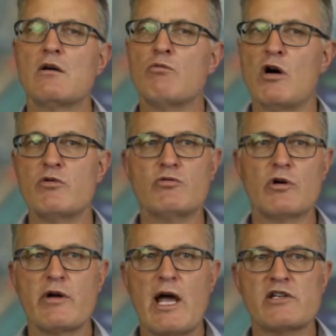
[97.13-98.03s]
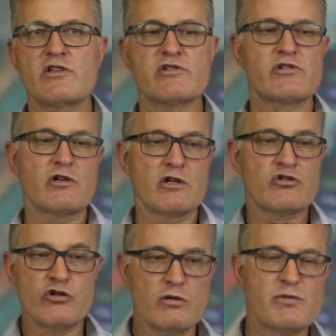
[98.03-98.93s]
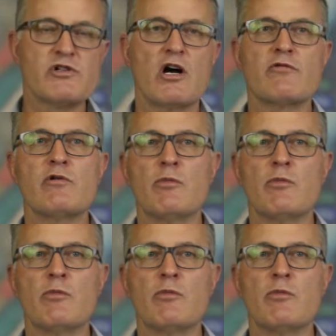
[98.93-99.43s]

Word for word: Why would you want to access a tube site